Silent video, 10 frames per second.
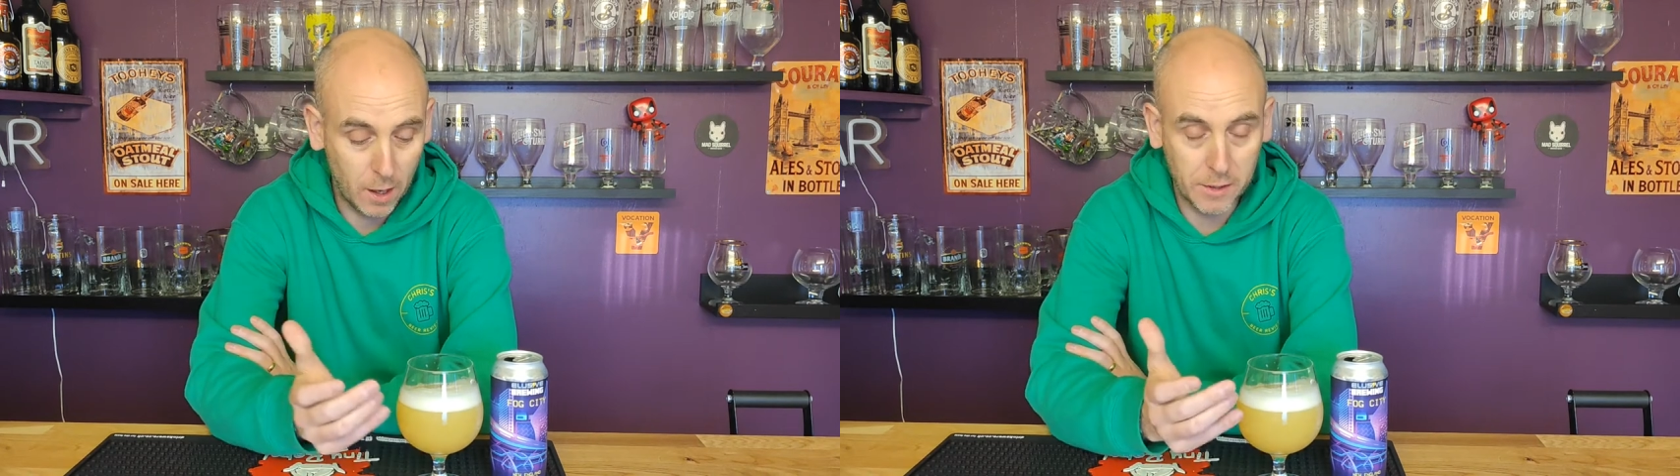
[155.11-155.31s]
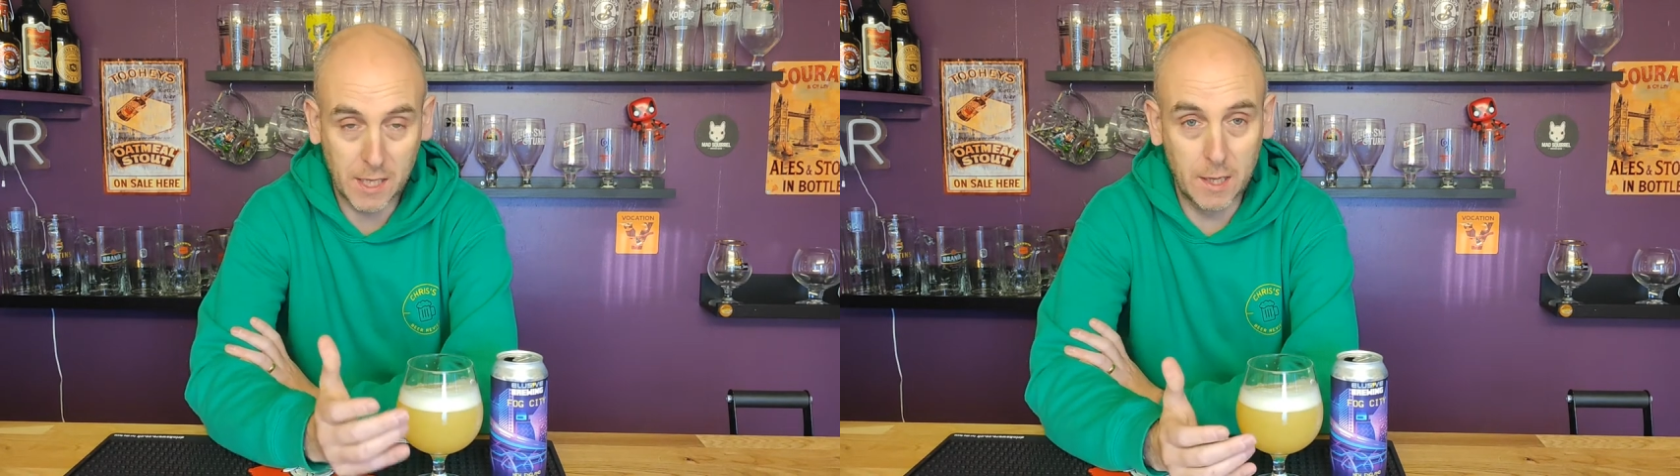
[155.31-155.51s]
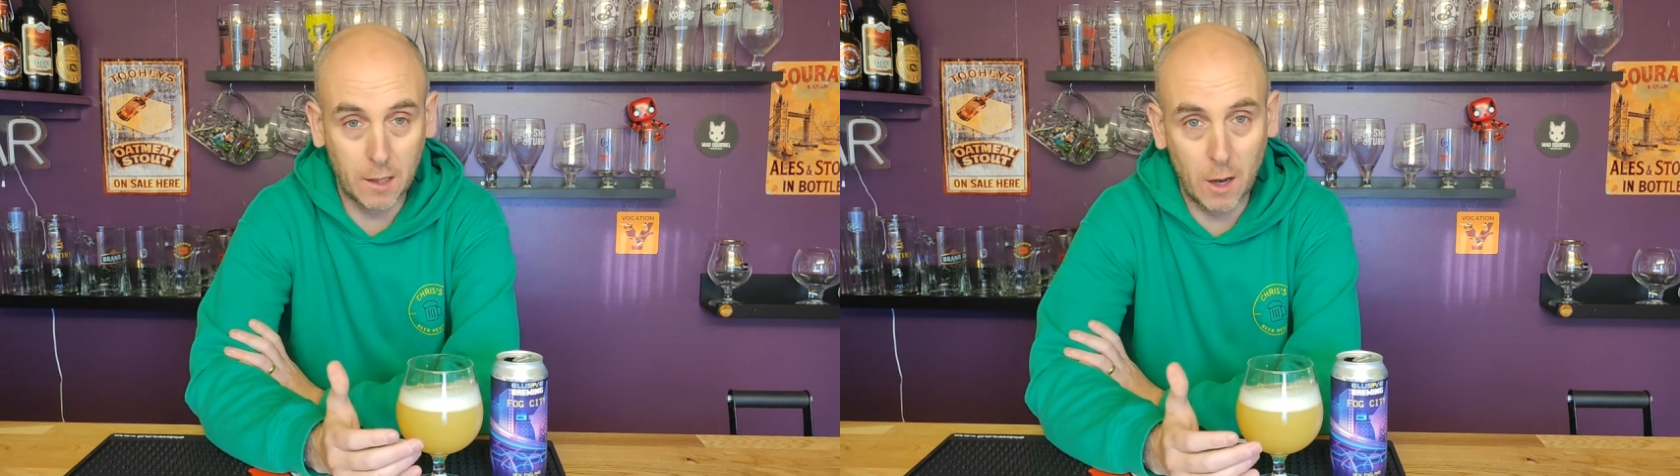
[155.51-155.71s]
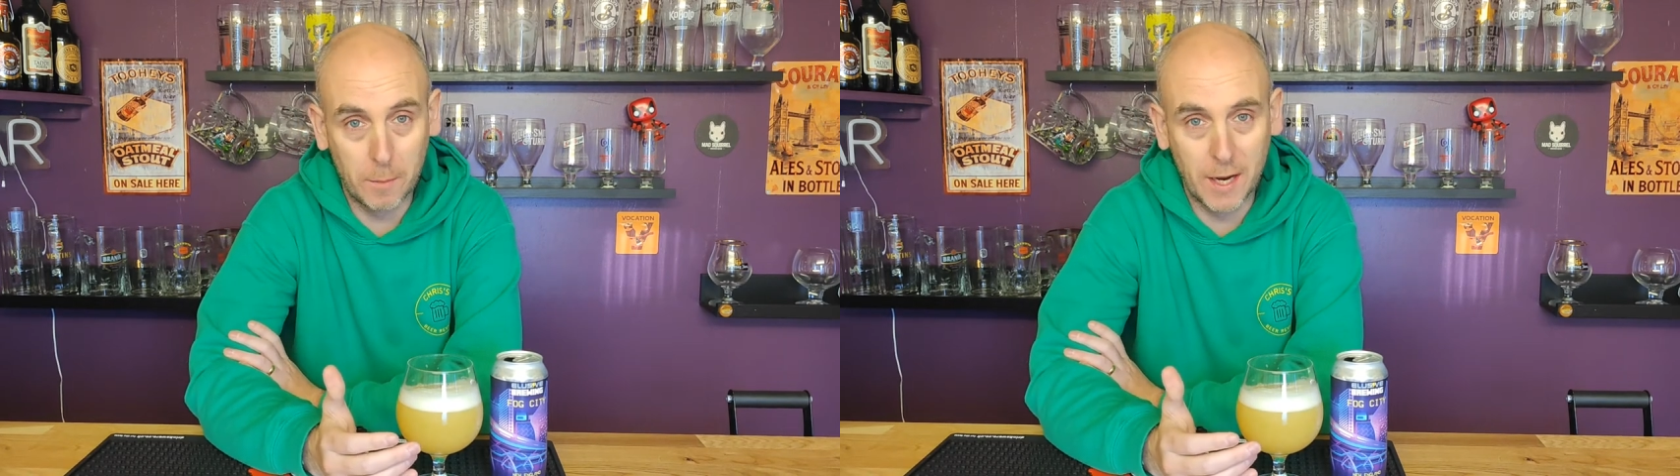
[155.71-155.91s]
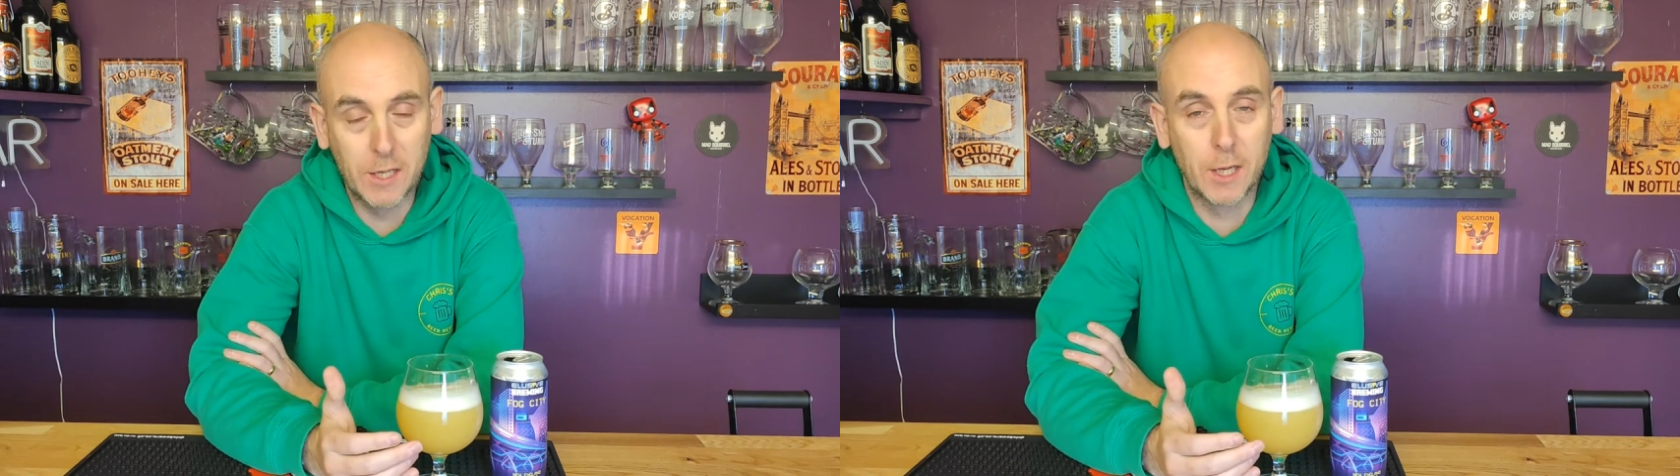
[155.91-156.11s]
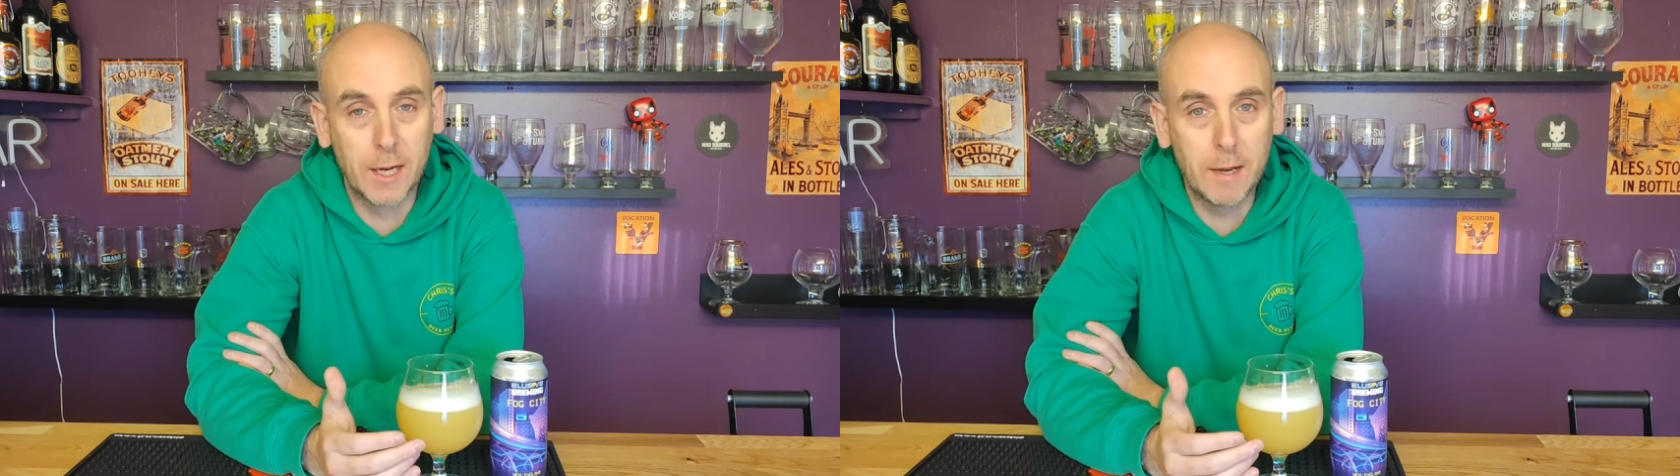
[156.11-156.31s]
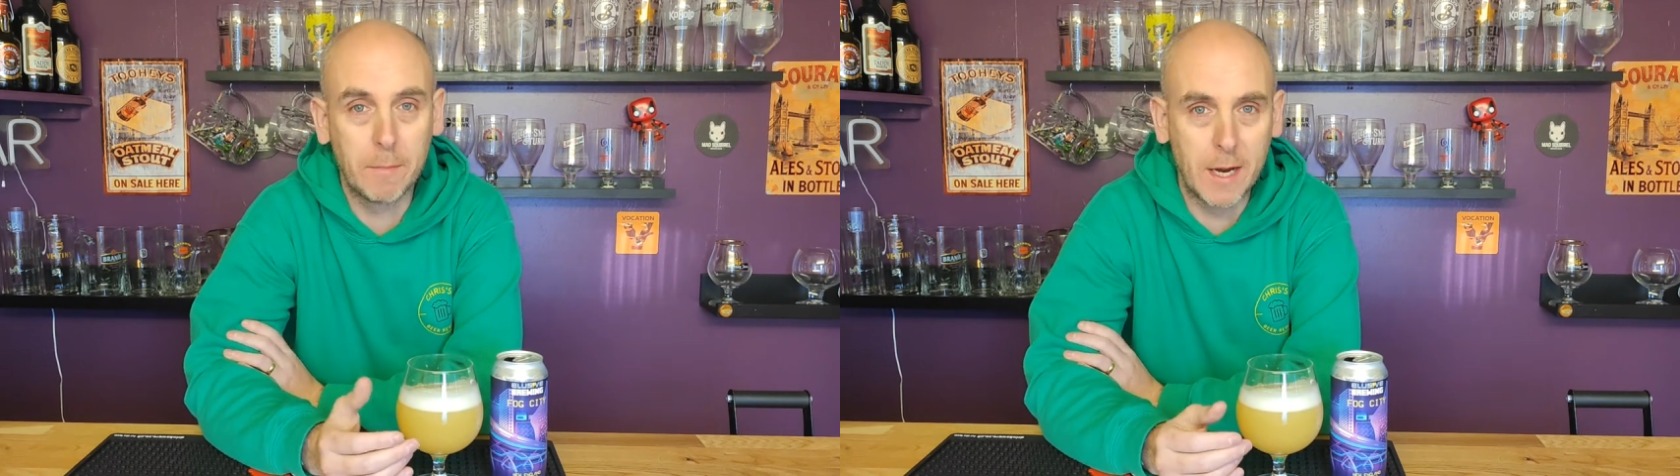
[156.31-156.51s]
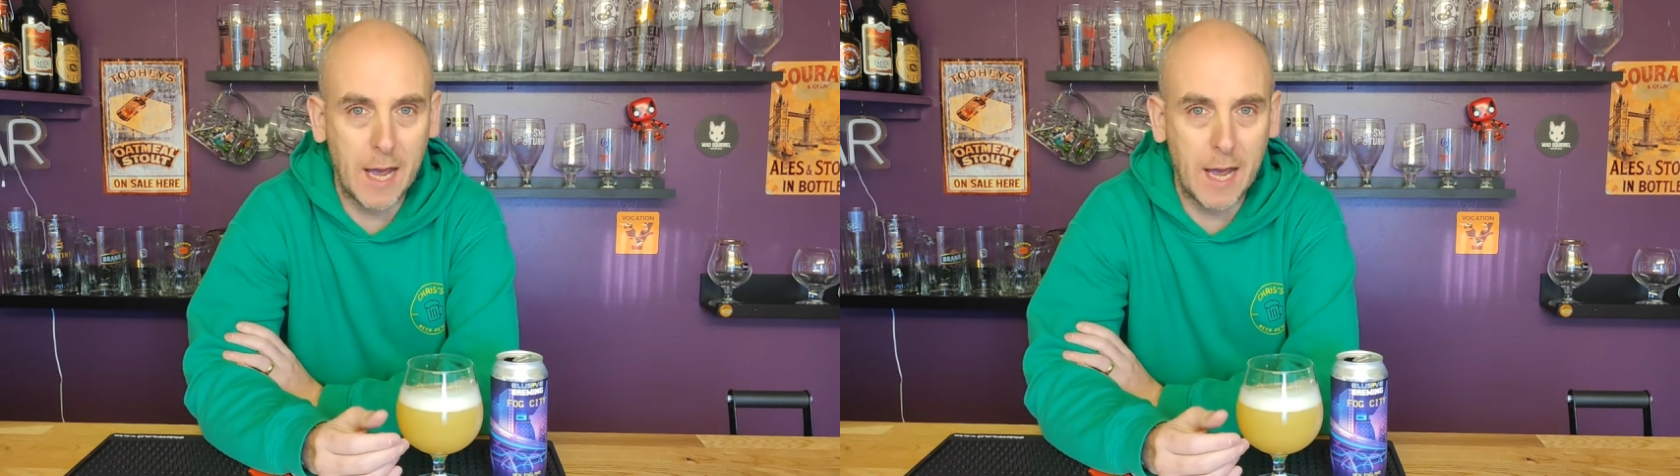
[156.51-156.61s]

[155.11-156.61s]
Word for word: You can't see the carbonation in it,